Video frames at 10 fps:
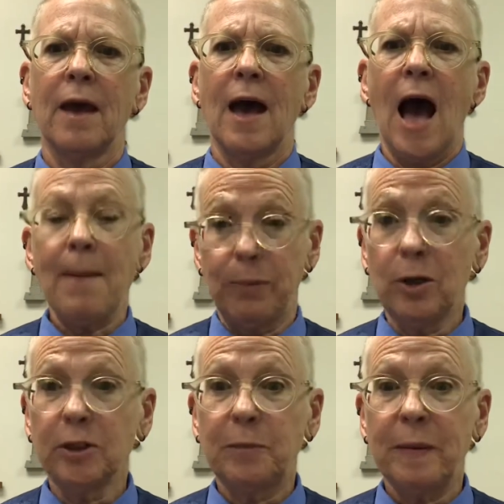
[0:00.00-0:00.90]
I
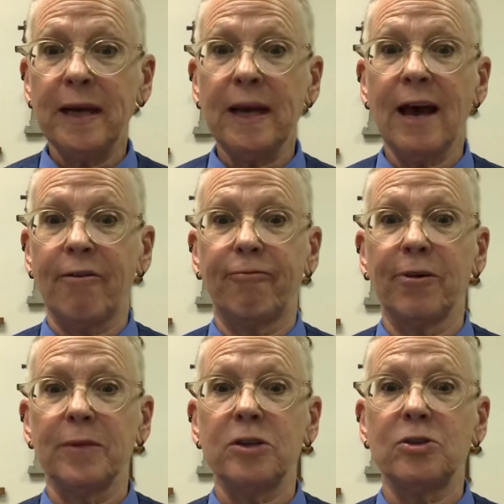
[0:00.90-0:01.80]
pulled PF from
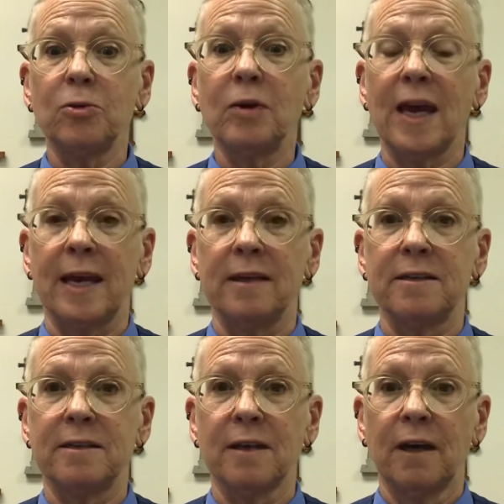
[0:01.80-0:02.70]
the
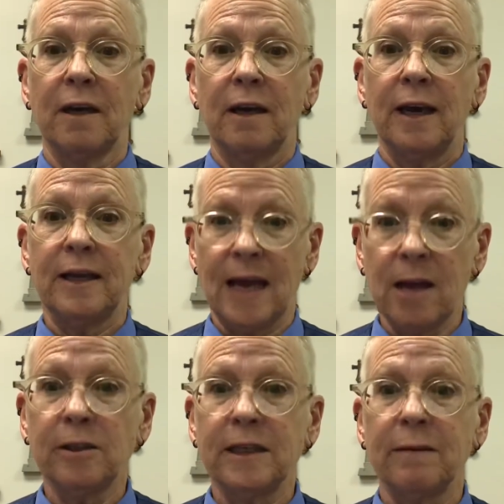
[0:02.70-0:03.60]
suitcase and
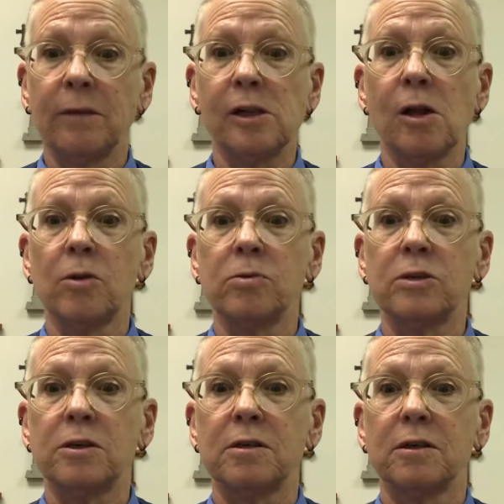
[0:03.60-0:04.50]
held him
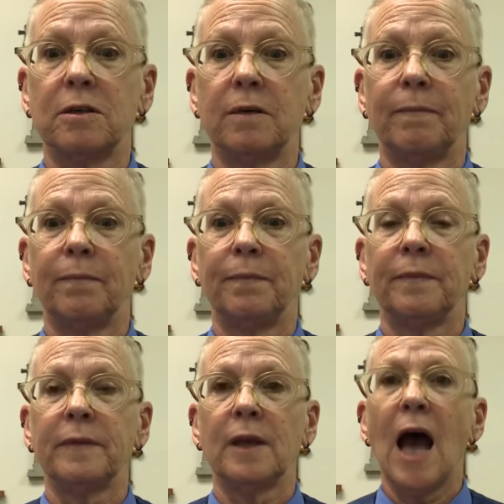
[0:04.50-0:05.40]
close.
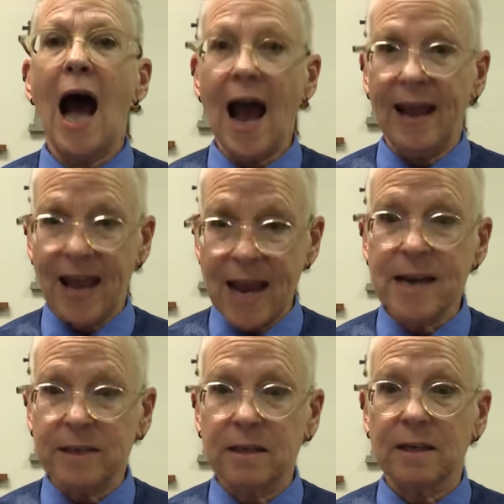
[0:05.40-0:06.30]
I
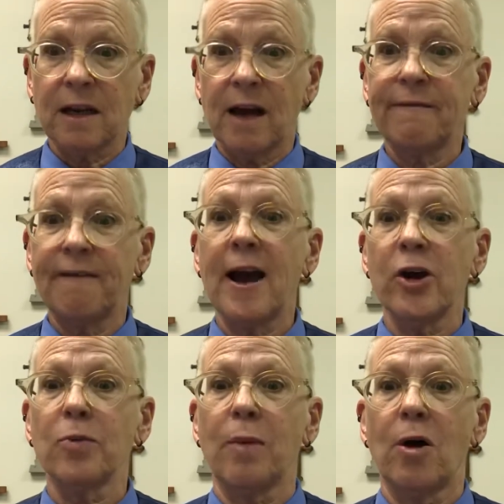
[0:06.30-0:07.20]
ate a
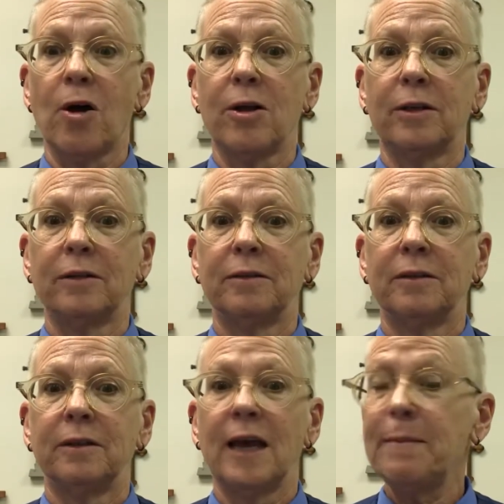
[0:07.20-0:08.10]
fireball
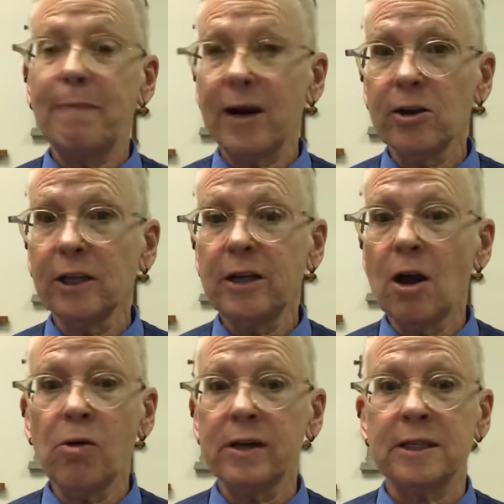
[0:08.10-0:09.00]
and barely
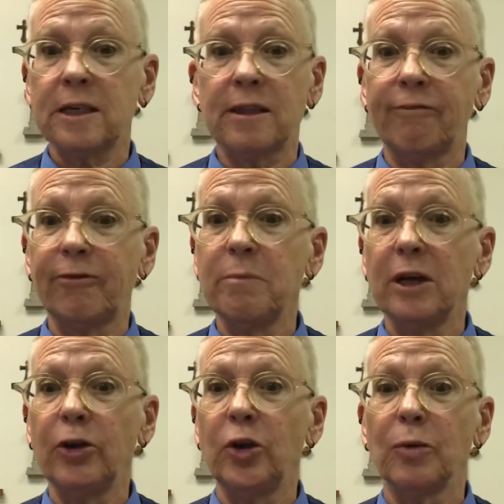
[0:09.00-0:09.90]
noticed the
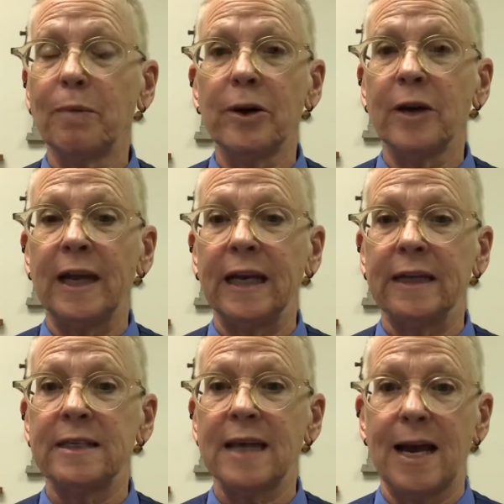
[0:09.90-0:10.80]
familiar burning
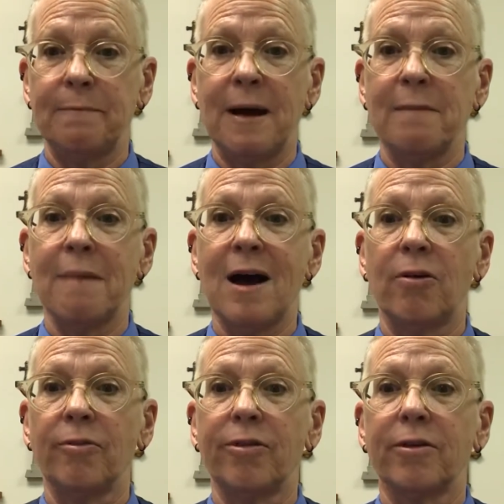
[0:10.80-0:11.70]
inside my
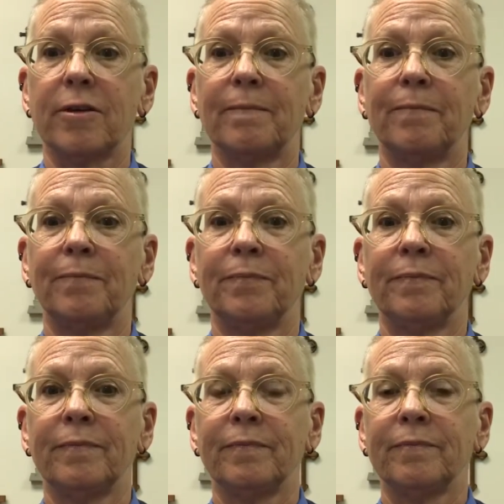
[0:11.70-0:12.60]
mouth.
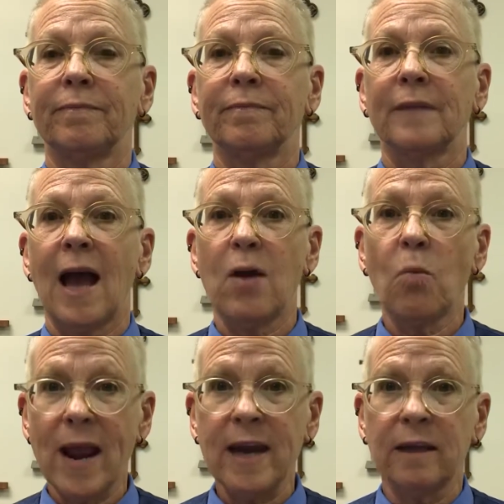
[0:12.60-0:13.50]
I
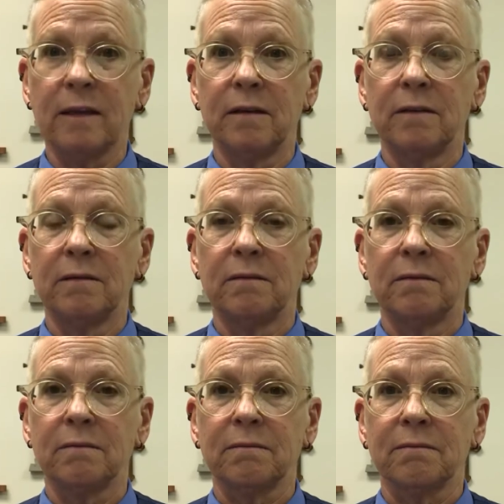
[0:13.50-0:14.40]
waited
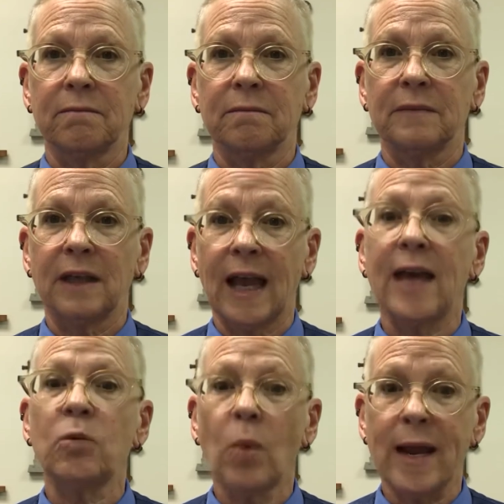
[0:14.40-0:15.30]

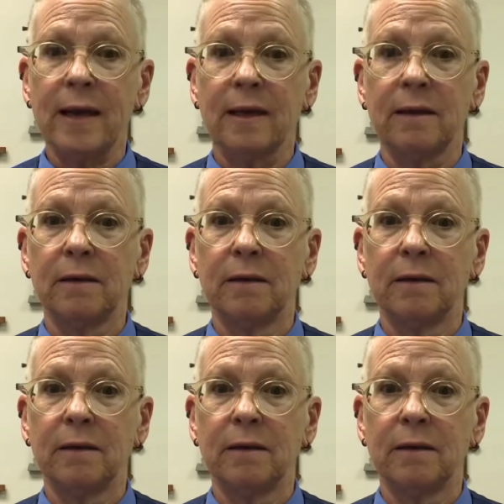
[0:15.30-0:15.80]
and waited.